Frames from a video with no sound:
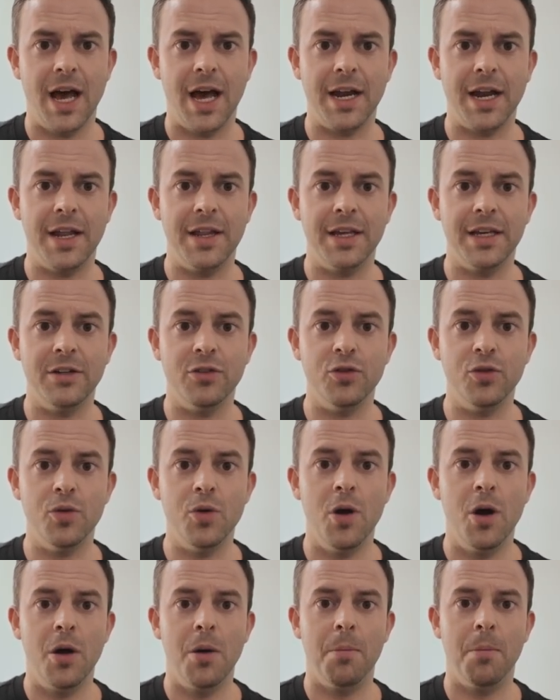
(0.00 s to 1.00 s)
and I then
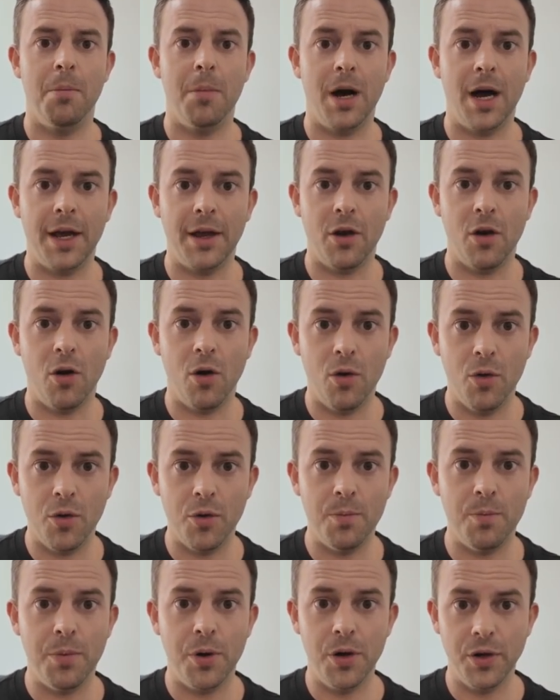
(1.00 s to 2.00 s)
do my
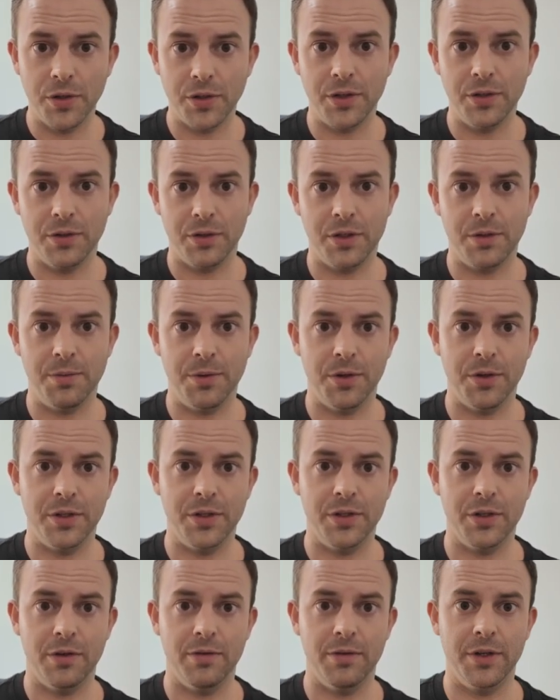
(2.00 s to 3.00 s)
own personal
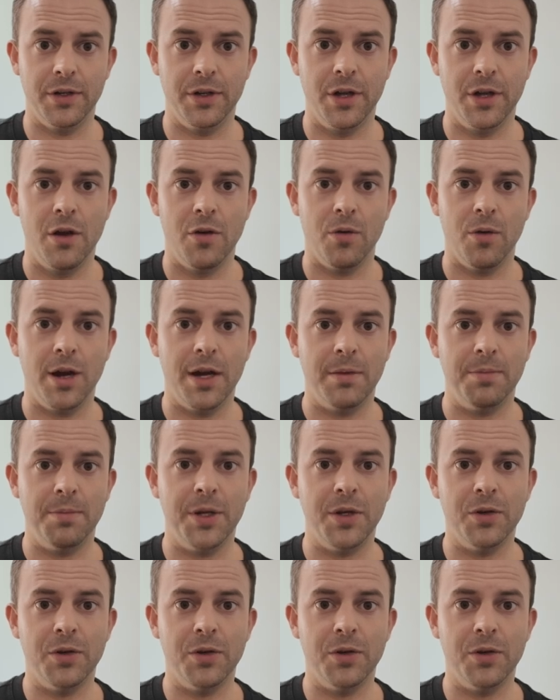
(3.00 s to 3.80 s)
experience of it, right?